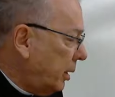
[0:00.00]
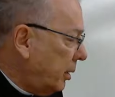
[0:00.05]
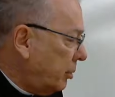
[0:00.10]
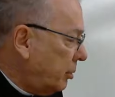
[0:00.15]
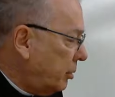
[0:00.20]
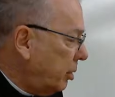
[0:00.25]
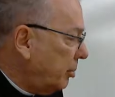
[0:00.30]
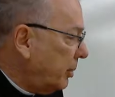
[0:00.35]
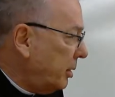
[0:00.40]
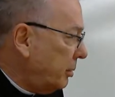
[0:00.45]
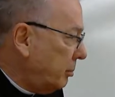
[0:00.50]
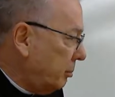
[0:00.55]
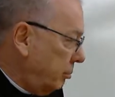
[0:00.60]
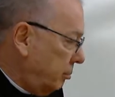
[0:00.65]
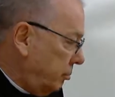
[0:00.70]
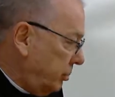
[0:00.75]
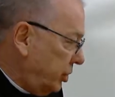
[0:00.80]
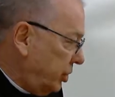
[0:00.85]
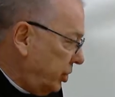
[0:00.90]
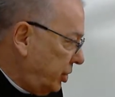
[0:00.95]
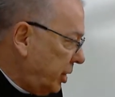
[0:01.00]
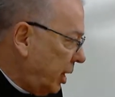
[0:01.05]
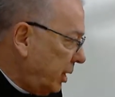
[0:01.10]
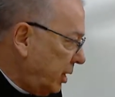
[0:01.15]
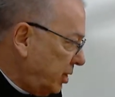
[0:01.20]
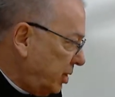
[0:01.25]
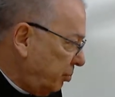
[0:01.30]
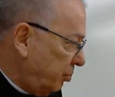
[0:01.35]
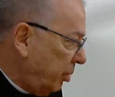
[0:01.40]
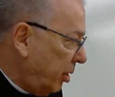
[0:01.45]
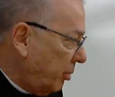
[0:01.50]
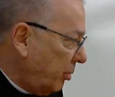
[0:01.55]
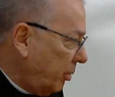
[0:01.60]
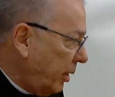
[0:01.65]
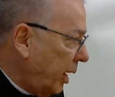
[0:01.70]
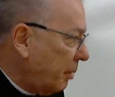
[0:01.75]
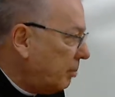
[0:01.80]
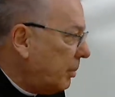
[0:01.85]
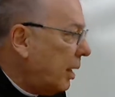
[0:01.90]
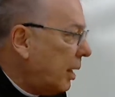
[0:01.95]
the Newman Studies
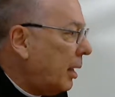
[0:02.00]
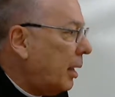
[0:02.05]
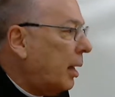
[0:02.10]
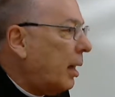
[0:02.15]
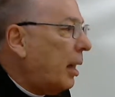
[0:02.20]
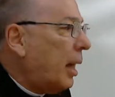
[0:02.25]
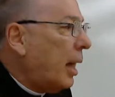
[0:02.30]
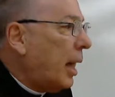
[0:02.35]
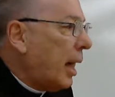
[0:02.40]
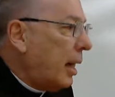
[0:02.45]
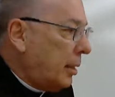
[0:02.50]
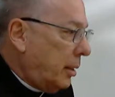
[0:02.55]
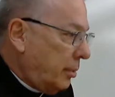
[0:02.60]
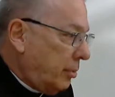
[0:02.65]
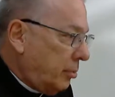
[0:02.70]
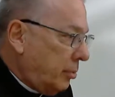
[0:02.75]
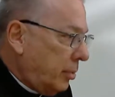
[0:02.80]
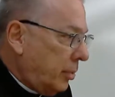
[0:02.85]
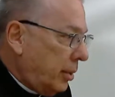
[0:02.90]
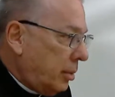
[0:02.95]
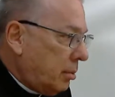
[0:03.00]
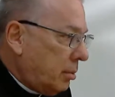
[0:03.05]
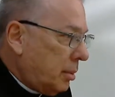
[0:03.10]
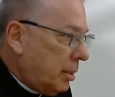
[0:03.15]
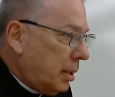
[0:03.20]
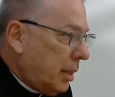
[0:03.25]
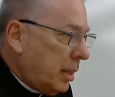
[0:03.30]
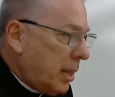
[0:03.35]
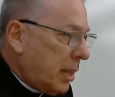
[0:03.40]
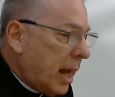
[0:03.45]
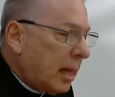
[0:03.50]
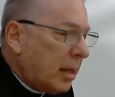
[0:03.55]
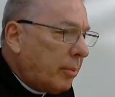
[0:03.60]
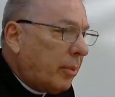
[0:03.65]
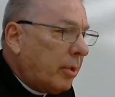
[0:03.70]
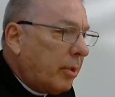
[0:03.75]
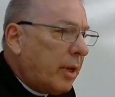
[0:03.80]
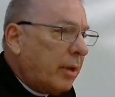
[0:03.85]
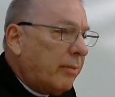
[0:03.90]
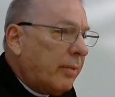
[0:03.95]
program had an
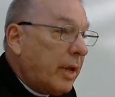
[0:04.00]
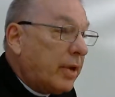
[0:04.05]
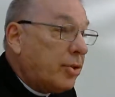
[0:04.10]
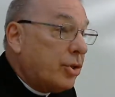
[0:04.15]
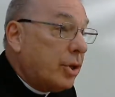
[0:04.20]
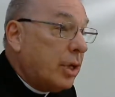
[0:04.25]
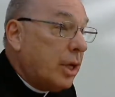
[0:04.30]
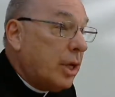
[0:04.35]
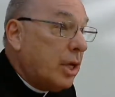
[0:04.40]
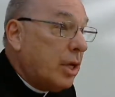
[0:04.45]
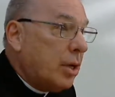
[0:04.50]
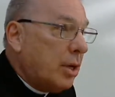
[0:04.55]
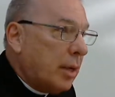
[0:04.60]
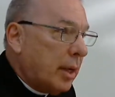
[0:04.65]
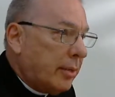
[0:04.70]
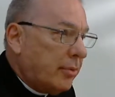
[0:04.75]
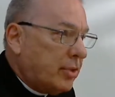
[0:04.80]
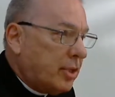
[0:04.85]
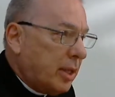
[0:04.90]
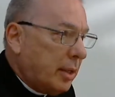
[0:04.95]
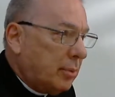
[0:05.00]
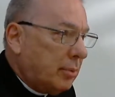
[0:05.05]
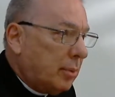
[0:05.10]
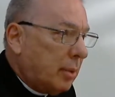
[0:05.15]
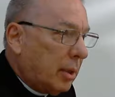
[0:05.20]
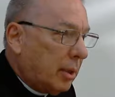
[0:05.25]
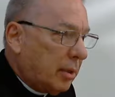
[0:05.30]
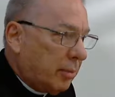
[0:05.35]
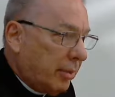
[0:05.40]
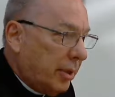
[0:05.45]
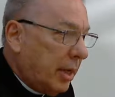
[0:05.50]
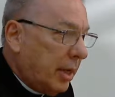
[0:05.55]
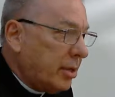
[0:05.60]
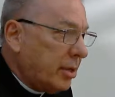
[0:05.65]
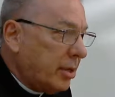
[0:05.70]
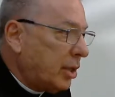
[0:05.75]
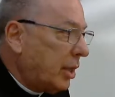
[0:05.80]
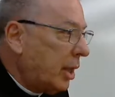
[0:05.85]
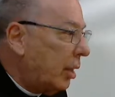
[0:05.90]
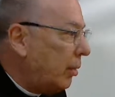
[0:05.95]
annual convention here at Seton Hall 3
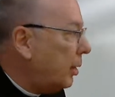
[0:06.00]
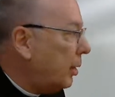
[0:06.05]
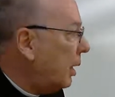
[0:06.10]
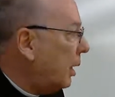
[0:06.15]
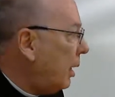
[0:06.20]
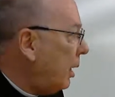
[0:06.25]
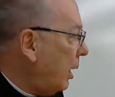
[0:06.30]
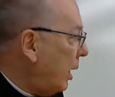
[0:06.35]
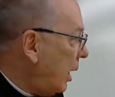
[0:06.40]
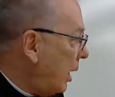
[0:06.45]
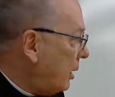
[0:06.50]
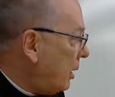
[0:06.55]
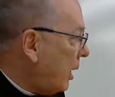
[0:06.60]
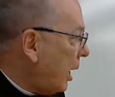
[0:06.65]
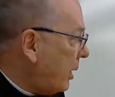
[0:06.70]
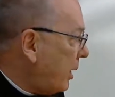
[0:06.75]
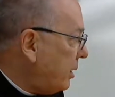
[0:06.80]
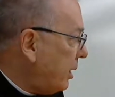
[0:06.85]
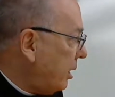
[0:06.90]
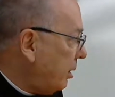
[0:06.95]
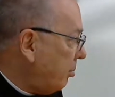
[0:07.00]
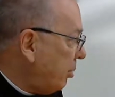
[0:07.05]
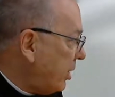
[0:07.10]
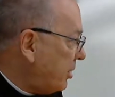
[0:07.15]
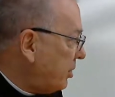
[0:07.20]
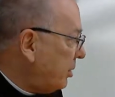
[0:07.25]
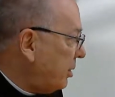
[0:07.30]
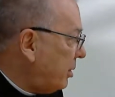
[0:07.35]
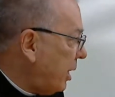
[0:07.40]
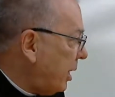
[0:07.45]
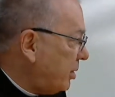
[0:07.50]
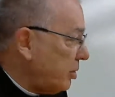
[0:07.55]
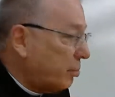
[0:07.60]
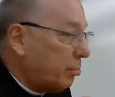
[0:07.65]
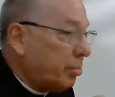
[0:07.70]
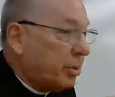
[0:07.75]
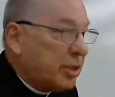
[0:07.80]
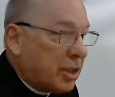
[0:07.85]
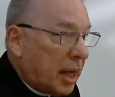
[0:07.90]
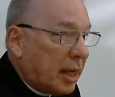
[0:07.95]
years ago, and I did a
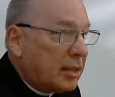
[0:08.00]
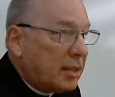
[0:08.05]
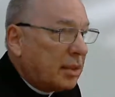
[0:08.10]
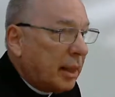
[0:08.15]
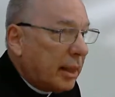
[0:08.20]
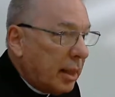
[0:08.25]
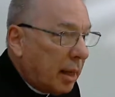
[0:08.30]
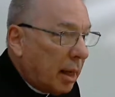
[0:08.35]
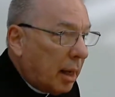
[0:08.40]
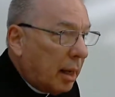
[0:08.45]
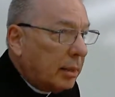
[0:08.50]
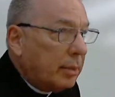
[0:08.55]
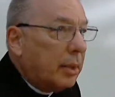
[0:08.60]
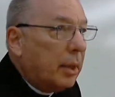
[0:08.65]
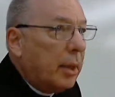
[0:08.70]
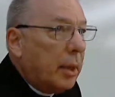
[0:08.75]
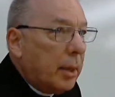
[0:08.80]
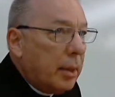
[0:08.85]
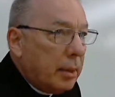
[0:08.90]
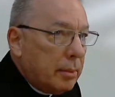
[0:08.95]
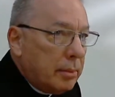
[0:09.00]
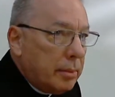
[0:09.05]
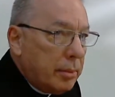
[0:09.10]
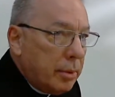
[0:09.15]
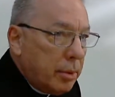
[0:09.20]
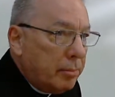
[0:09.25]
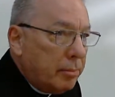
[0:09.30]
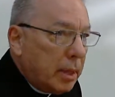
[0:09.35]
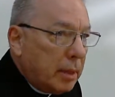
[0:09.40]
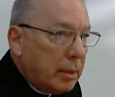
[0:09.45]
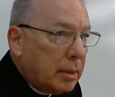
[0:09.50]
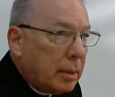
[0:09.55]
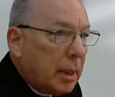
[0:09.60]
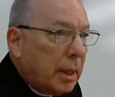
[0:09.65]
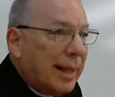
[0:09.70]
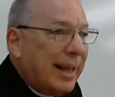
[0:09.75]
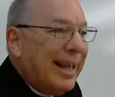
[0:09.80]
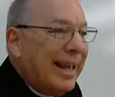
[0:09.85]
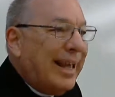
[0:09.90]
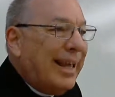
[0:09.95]
presentation precisely on
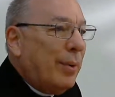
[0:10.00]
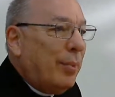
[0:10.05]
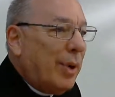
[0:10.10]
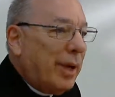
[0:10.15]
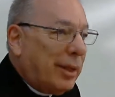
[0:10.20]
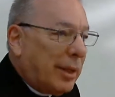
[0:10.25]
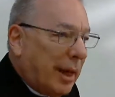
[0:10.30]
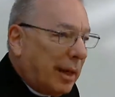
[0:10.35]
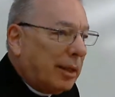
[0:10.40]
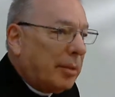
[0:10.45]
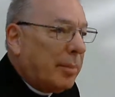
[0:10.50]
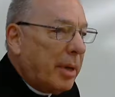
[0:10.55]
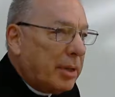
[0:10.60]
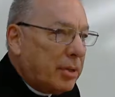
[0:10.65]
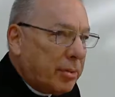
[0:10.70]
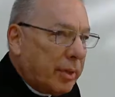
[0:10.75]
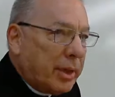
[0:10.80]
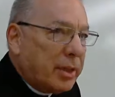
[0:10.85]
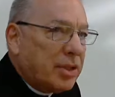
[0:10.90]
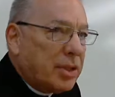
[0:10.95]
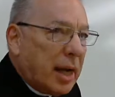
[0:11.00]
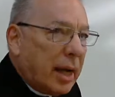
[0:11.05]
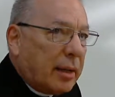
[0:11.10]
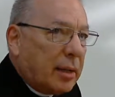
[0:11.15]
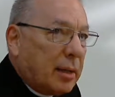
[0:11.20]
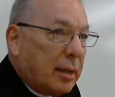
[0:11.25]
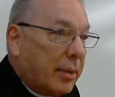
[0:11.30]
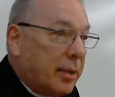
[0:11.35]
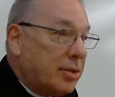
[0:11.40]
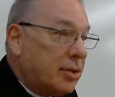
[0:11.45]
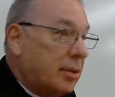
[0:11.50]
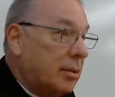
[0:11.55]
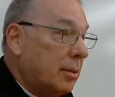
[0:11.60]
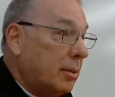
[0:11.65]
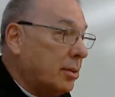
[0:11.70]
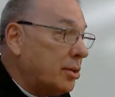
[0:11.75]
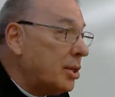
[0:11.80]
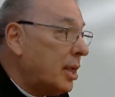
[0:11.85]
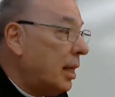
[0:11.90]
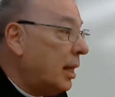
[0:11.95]
Newman with elementary and secondary
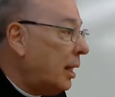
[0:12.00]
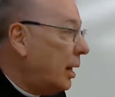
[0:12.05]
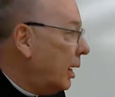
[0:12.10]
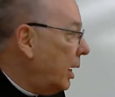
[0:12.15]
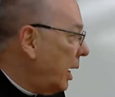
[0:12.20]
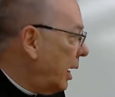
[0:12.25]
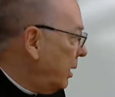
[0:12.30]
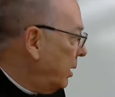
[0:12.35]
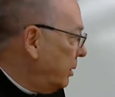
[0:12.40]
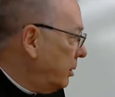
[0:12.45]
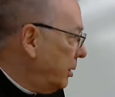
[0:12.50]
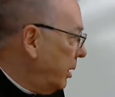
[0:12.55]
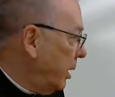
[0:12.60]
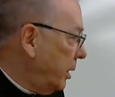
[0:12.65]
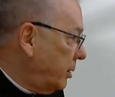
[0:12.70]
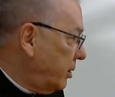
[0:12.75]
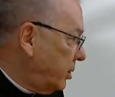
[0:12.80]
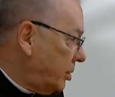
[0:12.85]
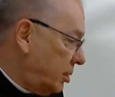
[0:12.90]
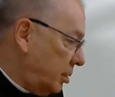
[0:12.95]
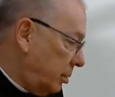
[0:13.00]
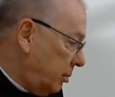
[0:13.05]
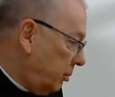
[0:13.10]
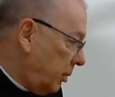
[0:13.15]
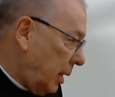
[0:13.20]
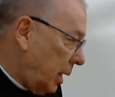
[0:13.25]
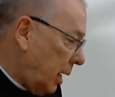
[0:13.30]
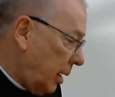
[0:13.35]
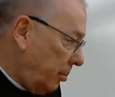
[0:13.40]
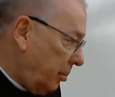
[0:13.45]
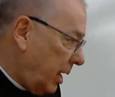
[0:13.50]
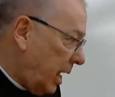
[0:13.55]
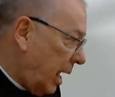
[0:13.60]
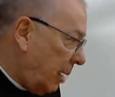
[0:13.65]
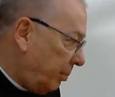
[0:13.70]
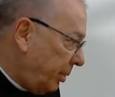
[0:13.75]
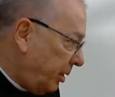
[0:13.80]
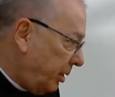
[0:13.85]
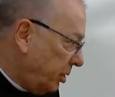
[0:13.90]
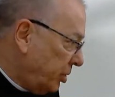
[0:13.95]
schools. And I'd be
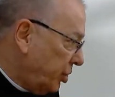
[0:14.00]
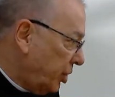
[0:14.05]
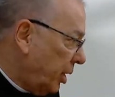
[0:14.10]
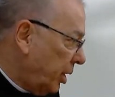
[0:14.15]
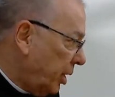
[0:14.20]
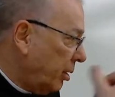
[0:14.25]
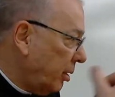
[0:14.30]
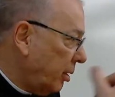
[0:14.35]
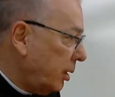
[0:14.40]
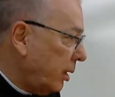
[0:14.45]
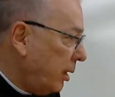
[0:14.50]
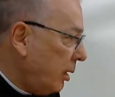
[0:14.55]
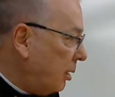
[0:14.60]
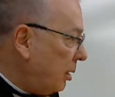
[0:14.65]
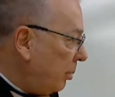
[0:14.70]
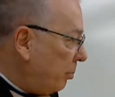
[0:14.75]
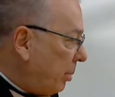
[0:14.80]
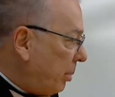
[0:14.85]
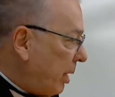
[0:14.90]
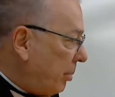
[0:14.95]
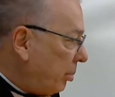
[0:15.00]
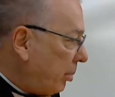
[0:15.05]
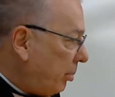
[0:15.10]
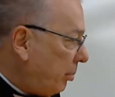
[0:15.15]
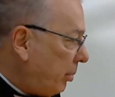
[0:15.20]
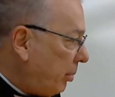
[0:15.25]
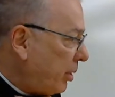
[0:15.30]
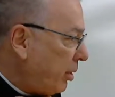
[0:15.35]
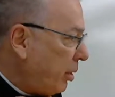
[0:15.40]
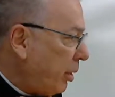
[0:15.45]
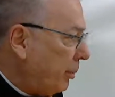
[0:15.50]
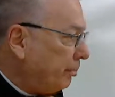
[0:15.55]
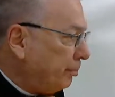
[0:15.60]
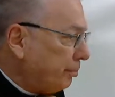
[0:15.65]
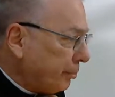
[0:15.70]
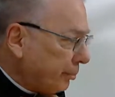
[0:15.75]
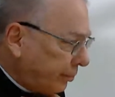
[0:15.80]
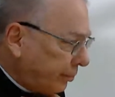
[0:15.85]
happy to share the paper with you.